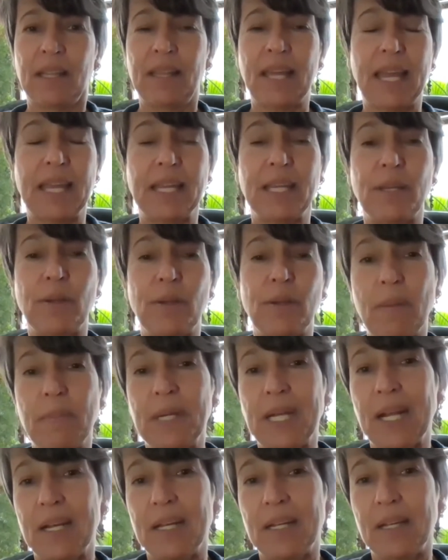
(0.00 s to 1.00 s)
Thank you. I
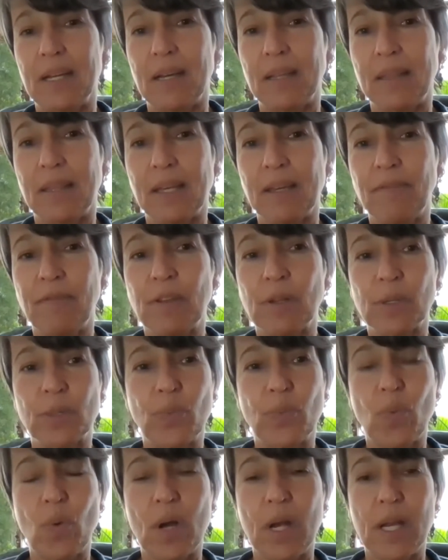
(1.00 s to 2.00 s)
mean, I think if
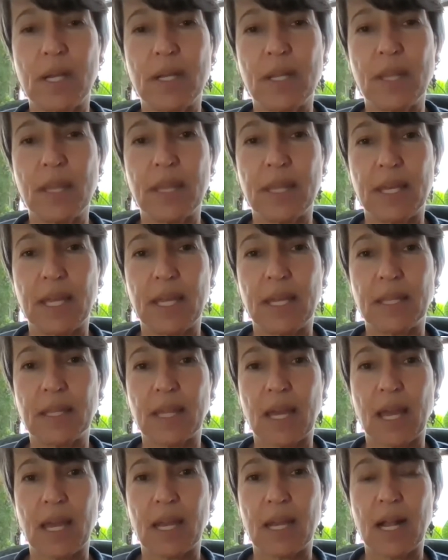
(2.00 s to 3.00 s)
there's one thing
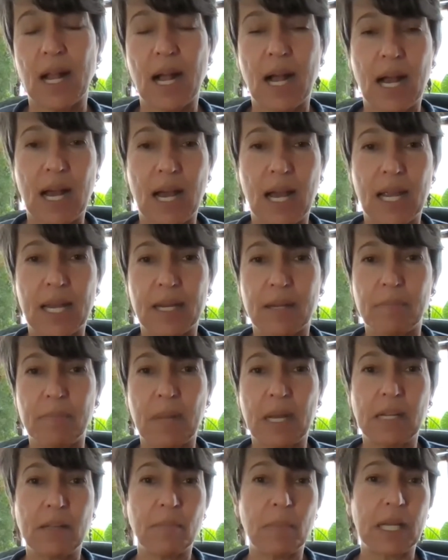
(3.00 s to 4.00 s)
that I and
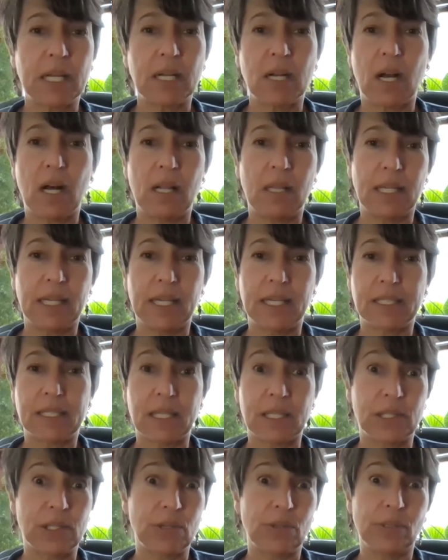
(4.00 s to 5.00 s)
many of my colleagues,
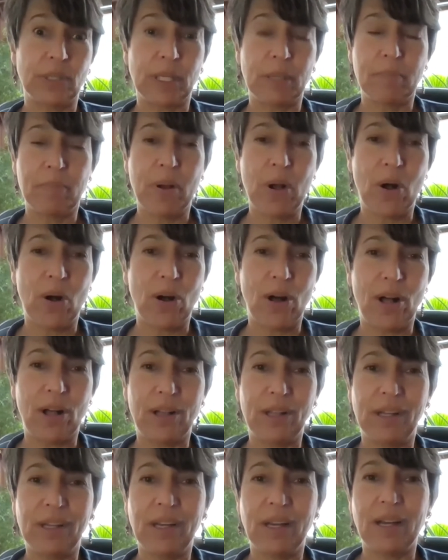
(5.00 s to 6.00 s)
and certainly
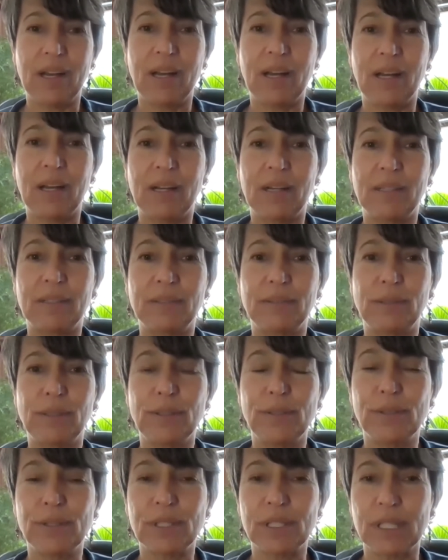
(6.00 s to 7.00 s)
Paul,
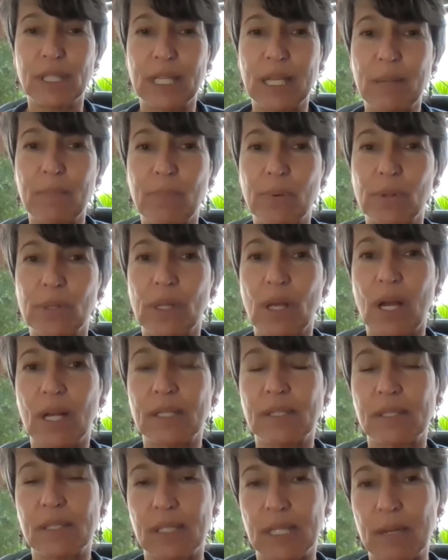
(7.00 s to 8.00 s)
lose sleep or
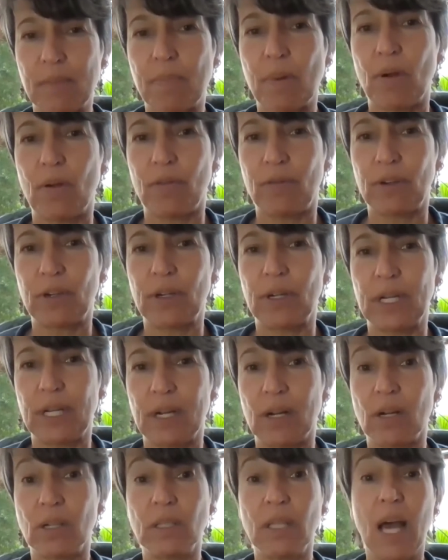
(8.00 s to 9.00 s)
lost sleep over
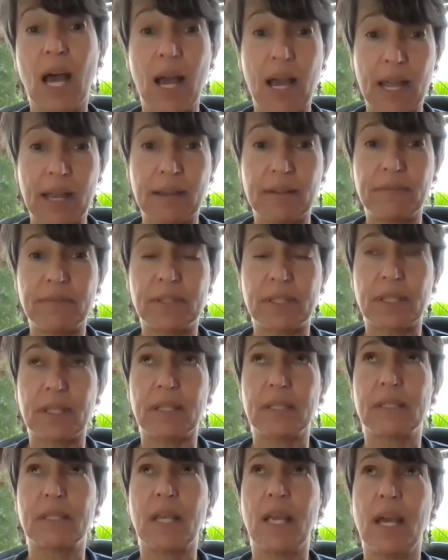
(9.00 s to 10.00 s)
in our lives,
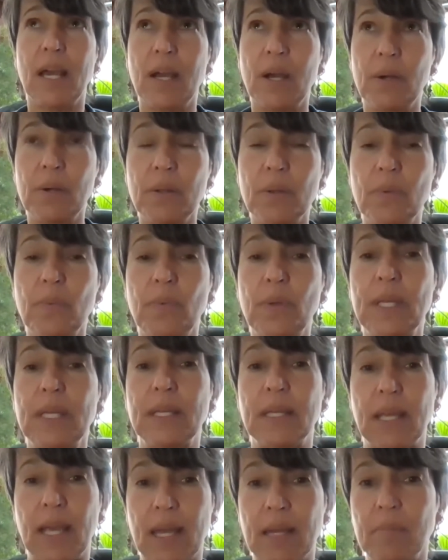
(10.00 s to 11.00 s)
is how do we
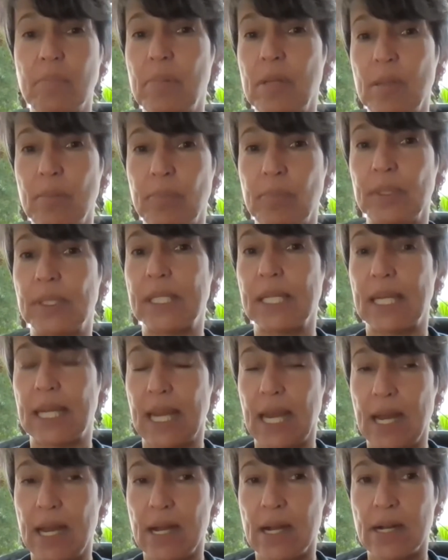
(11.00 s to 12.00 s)
get people to
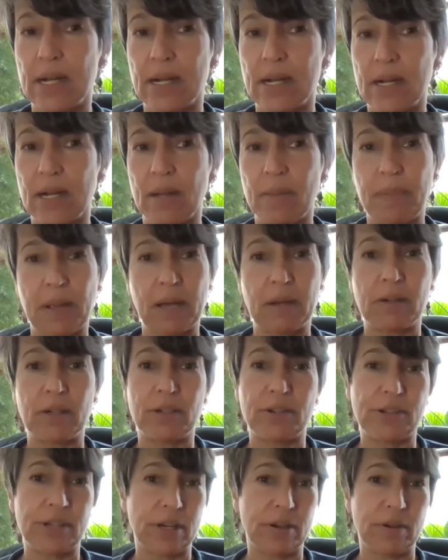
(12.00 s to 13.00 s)
care about
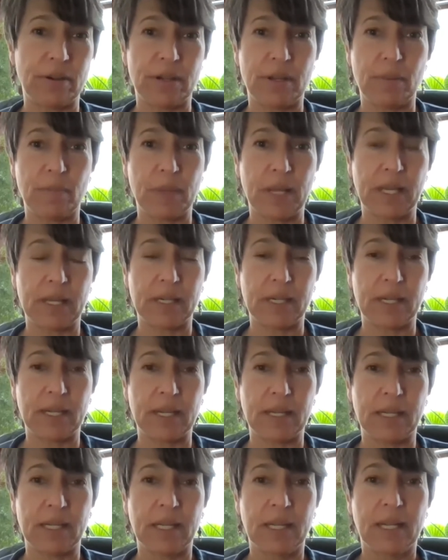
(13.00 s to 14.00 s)
our shared
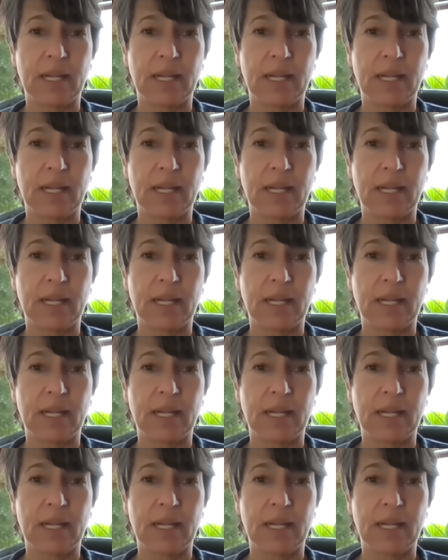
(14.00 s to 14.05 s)
humanity?